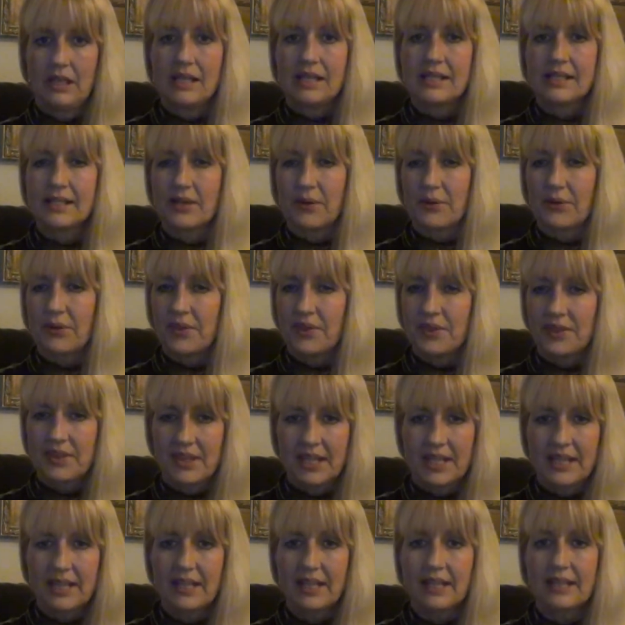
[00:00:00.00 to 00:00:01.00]
So
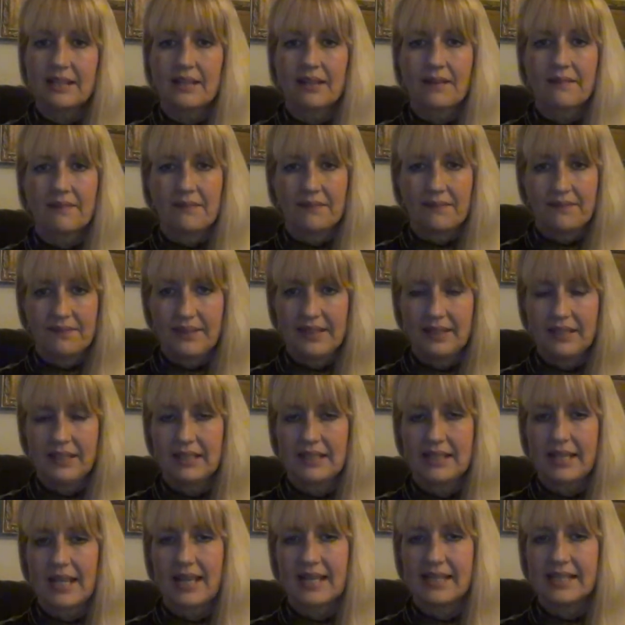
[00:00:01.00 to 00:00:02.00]
think it, feel
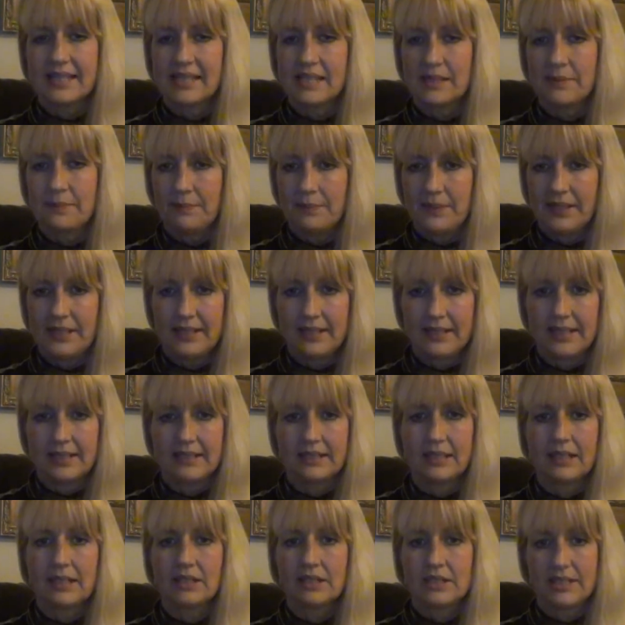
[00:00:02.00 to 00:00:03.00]
it, and speak it
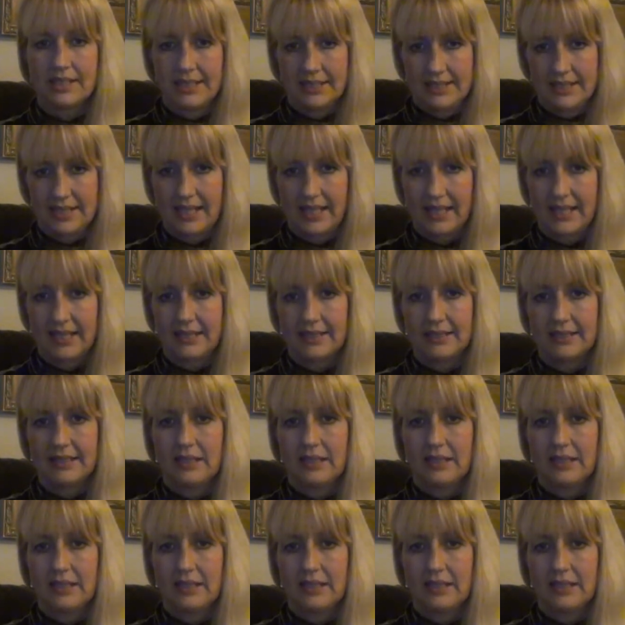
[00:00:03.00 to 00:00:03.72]
today.